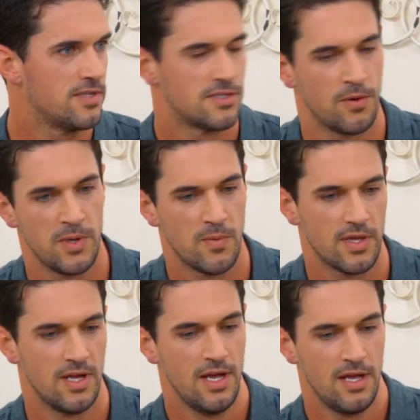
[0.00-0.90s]
So we
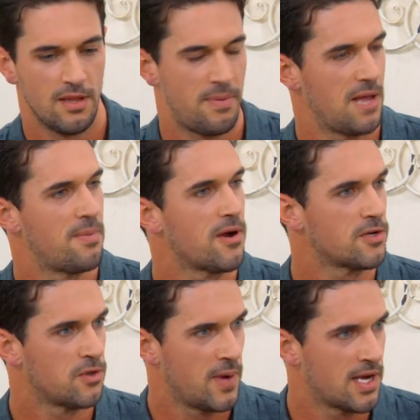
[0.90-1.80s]
want the pet
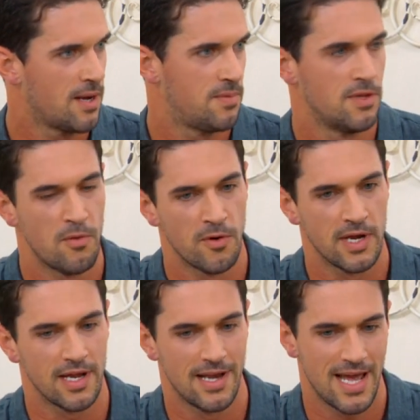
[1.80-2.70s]
parent to wake up in the
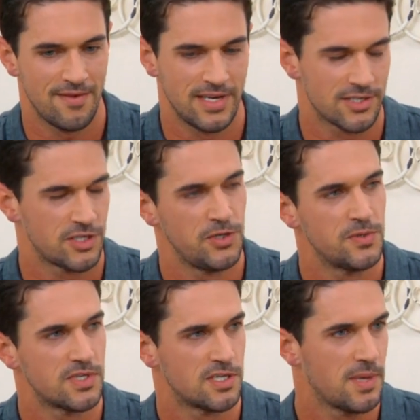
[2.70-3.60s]
morning and have an
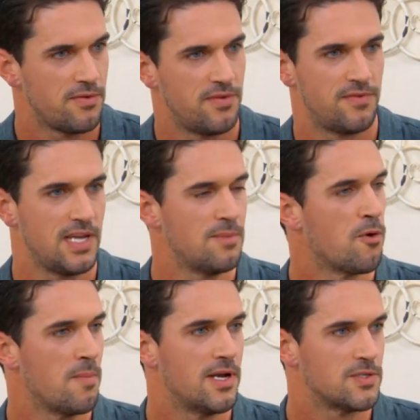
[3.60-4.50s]
excuse to spend 15
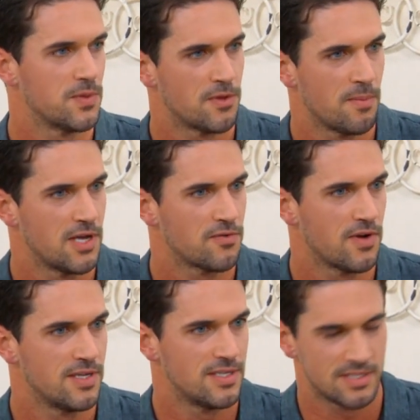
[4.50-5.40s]
more minutes with their best
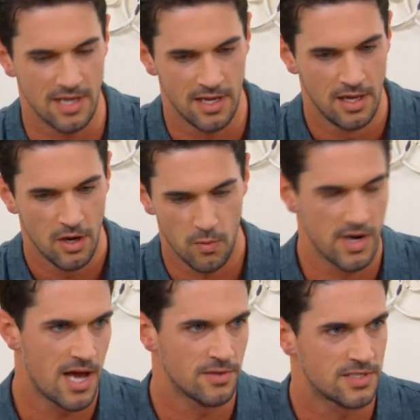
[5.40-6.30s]
friend. It's not
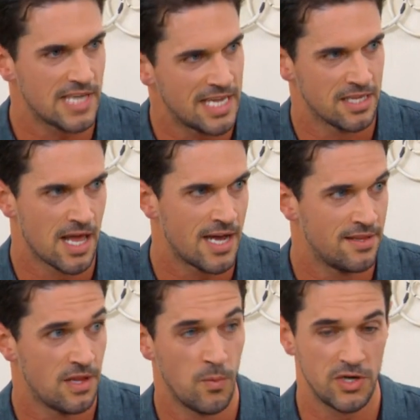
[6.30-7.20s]
run out and stand in line
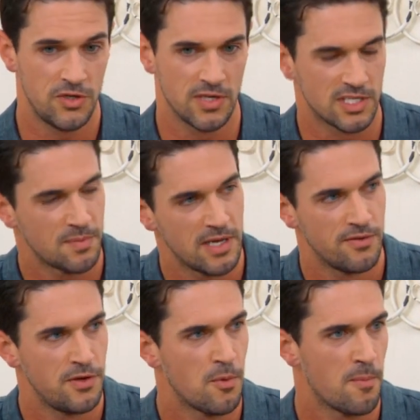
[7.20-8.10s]
and then wish you could spend a
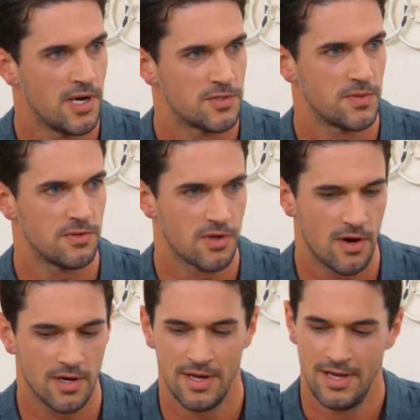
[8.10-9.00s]
few more minutes with your
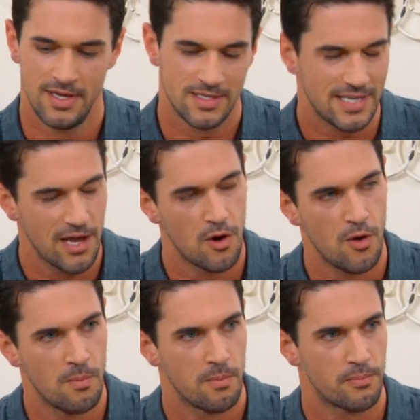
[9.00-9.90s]
dog. Stay
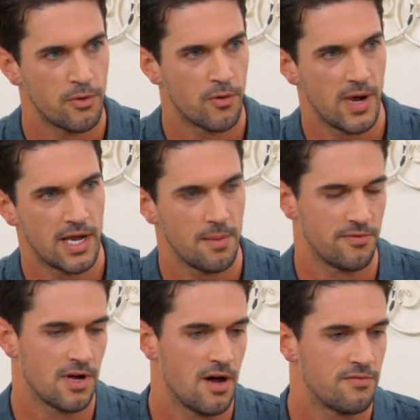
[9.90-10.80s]
home, brew a great cup
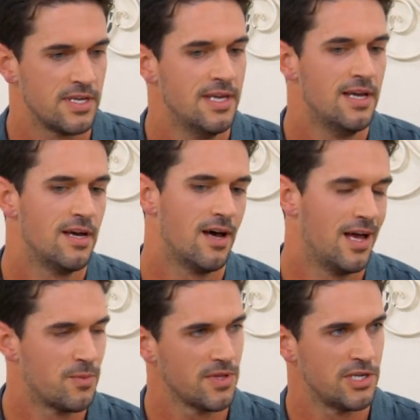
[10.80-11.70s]
of coffee, uh,
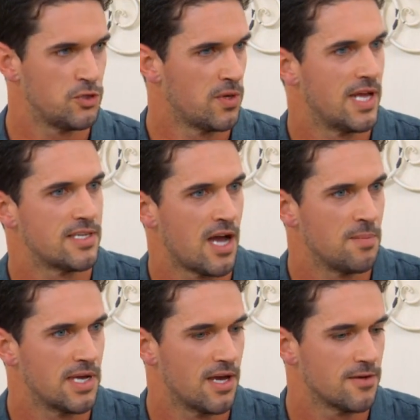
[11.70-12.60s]
and really enjoy that time
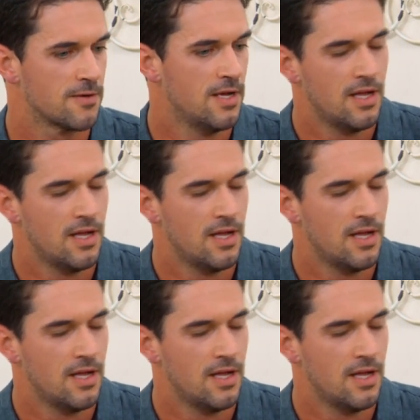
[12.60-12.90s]
together.